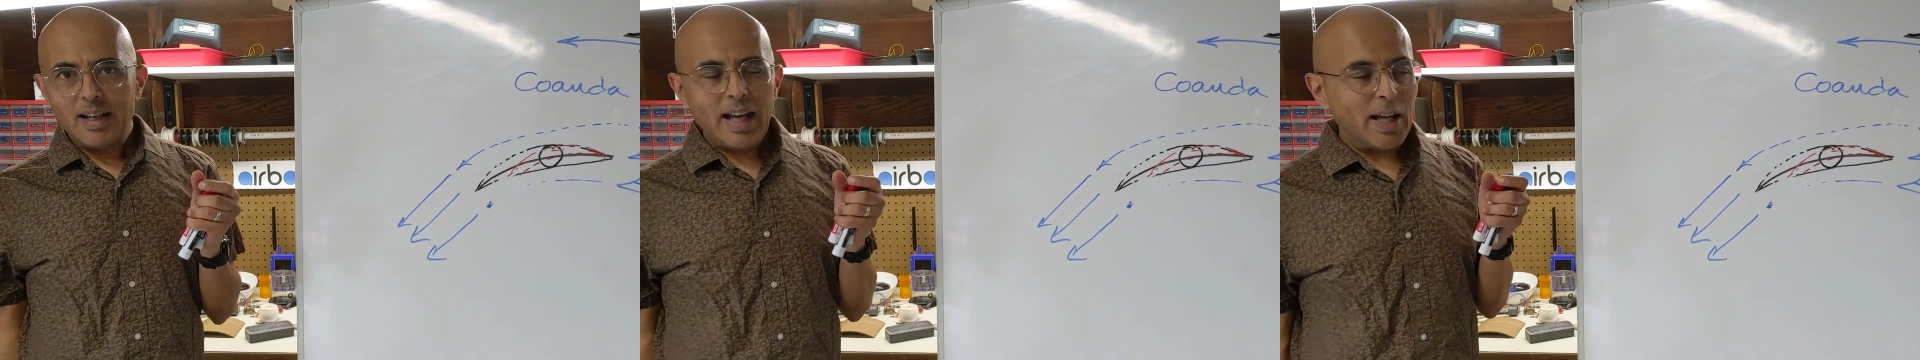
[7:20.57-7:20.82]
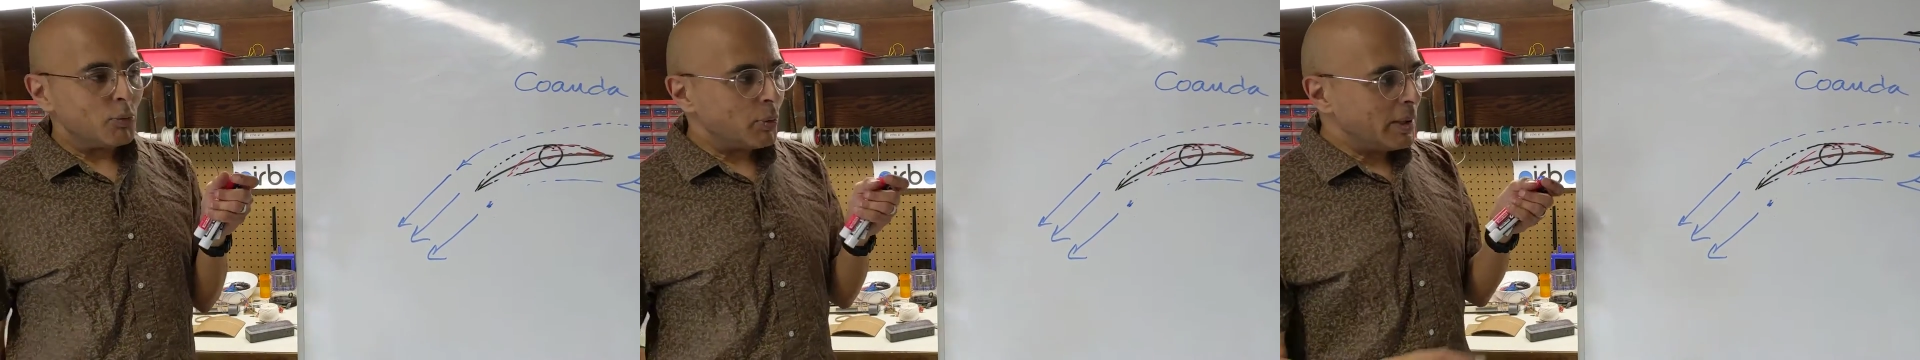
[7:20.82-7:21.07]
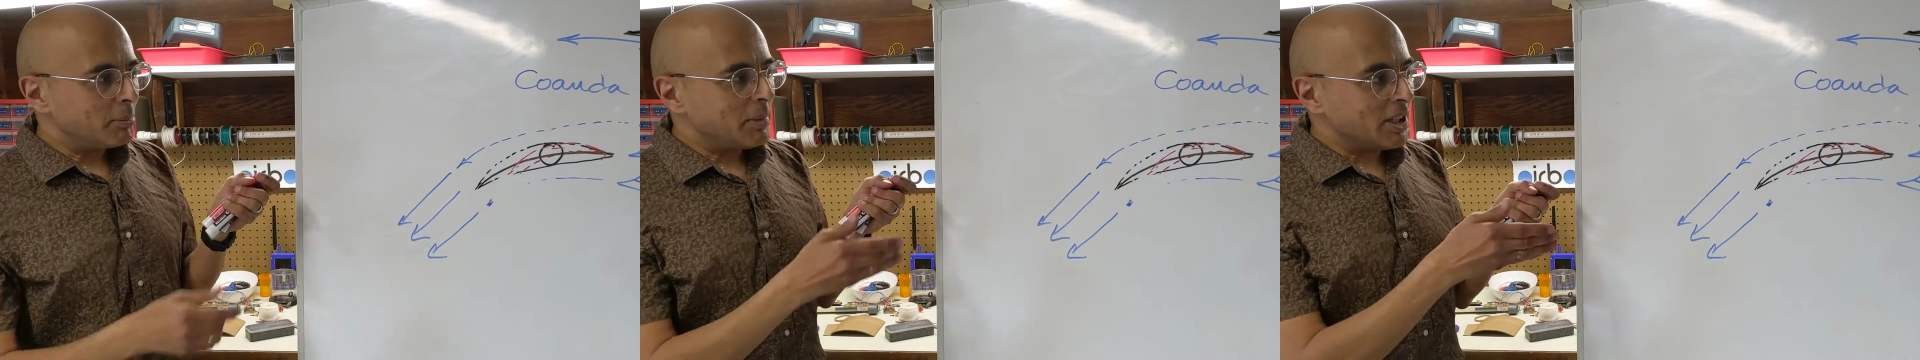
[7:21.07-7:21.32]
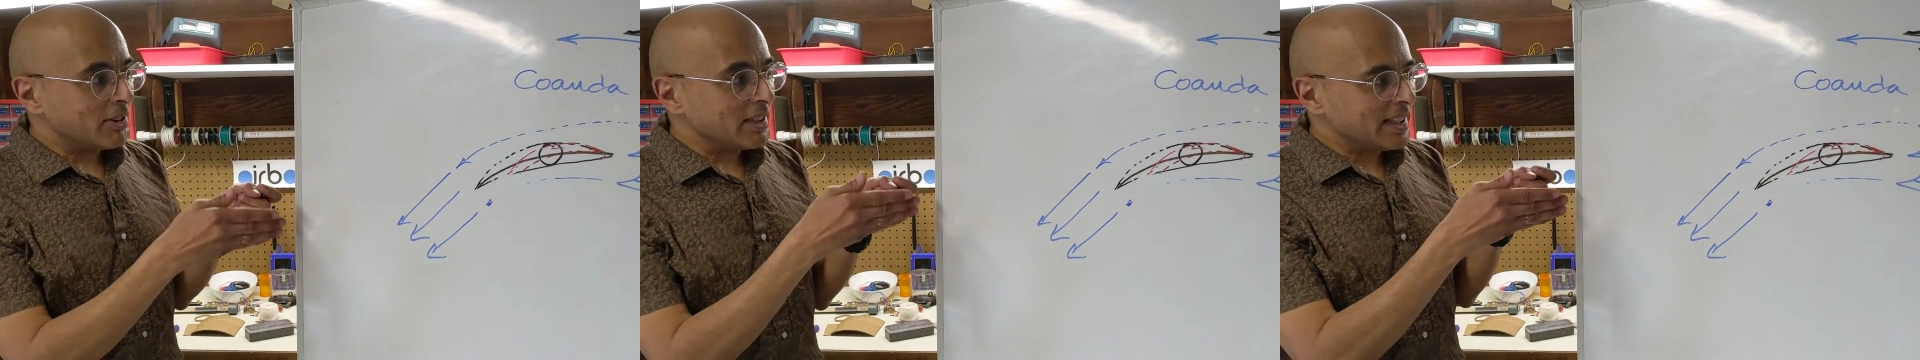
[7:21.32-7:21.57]
and we
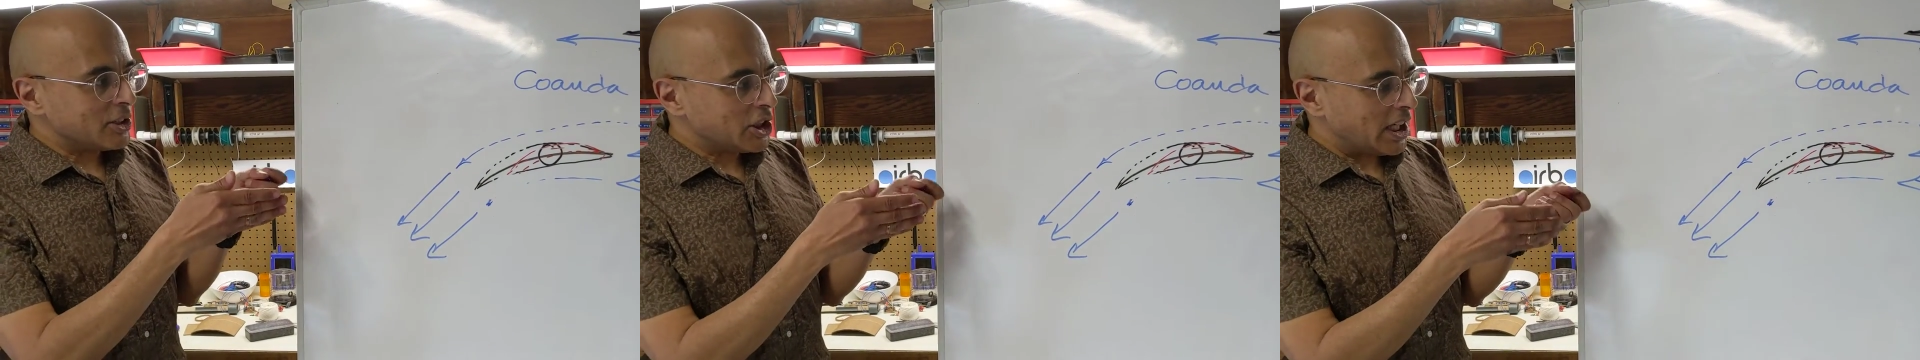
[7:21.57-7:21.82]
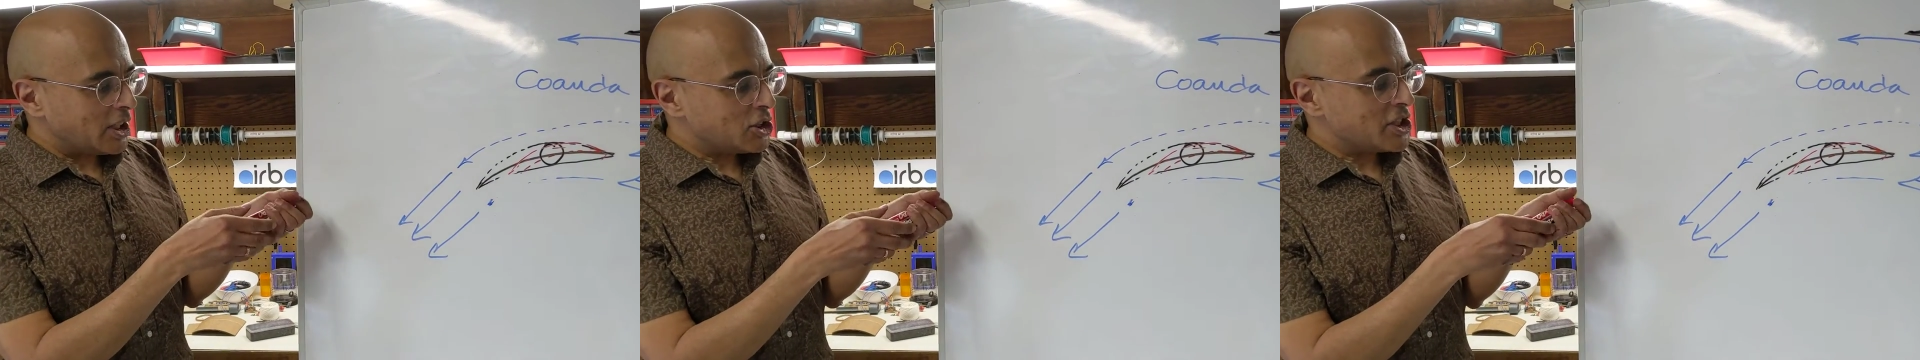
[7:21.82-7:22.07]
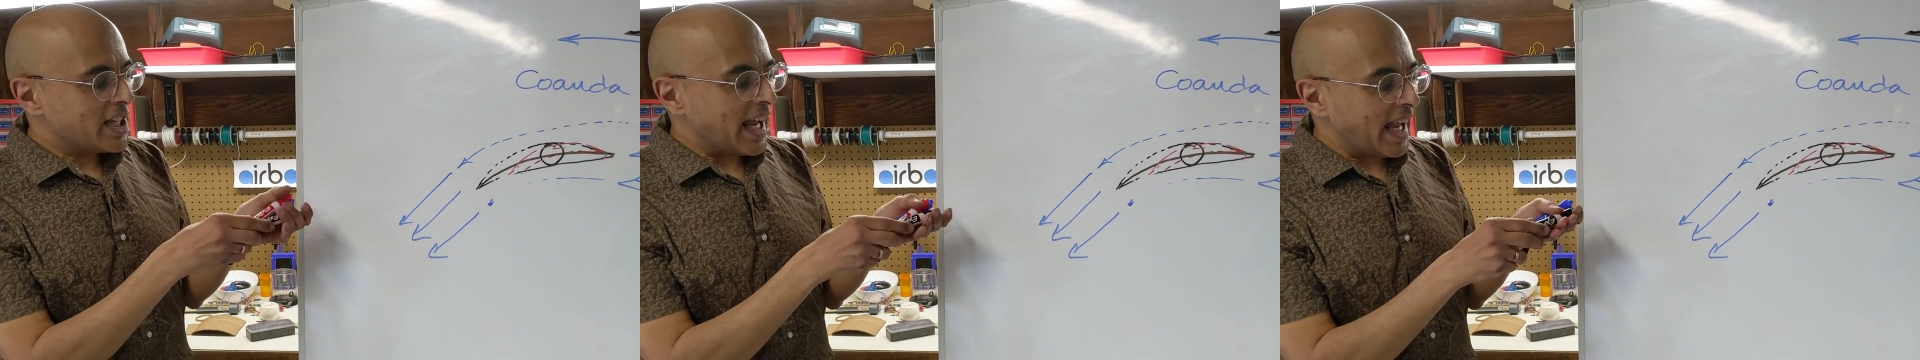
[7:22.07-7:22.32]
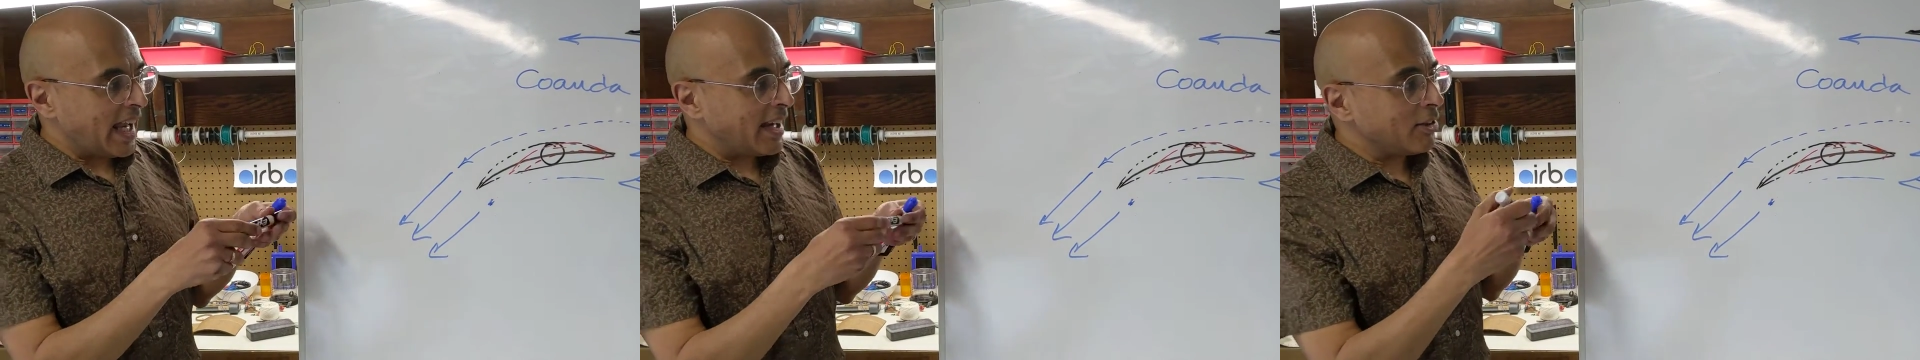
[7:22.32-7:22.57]
merely change
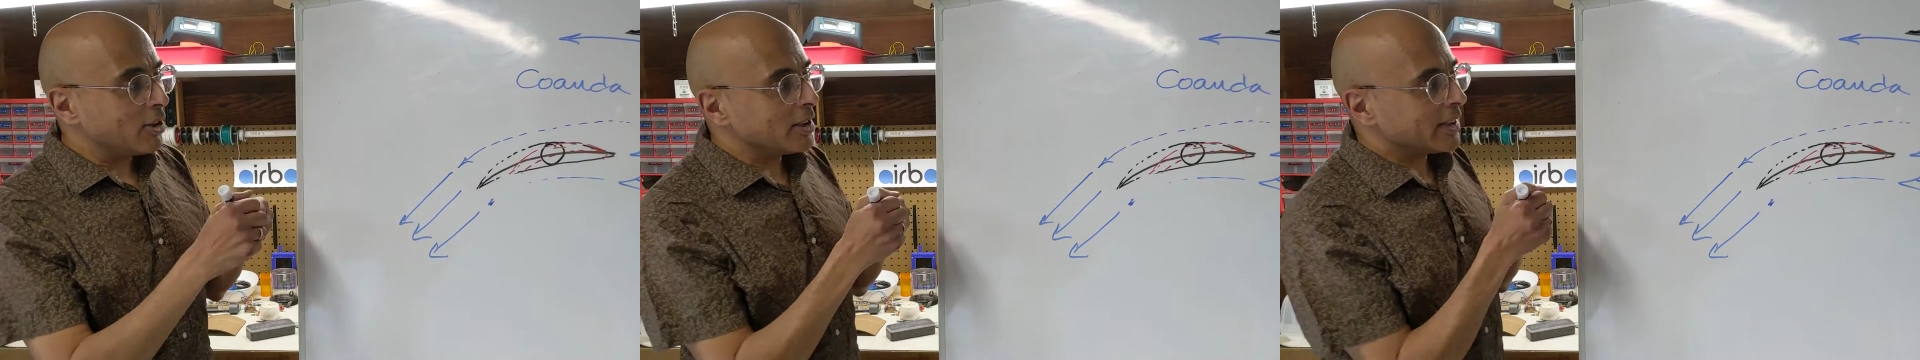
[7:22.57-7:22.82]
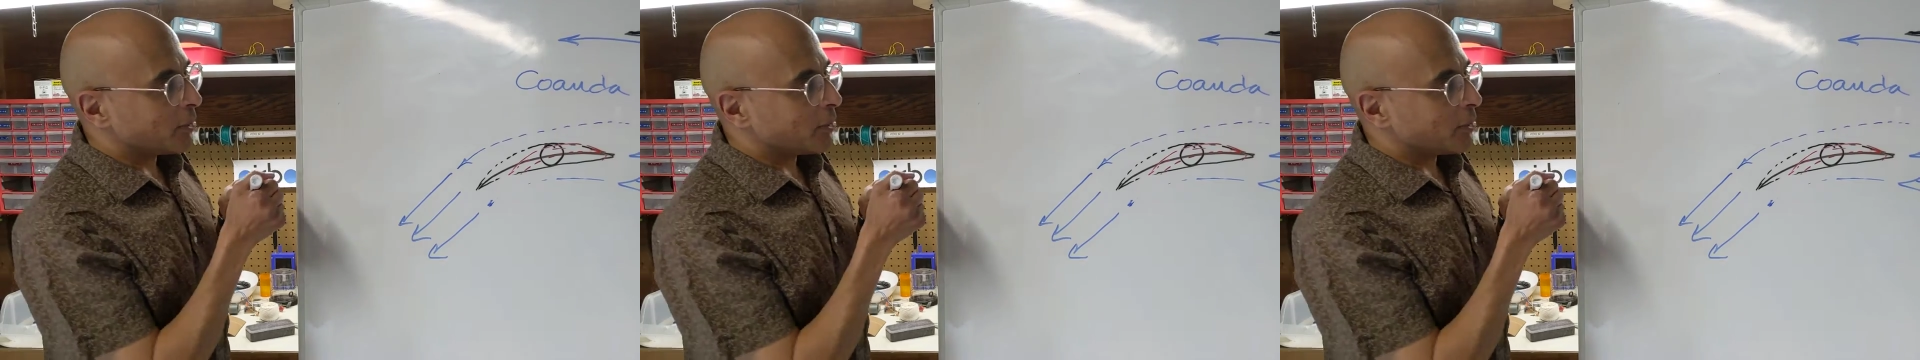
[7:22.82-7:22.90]
the angle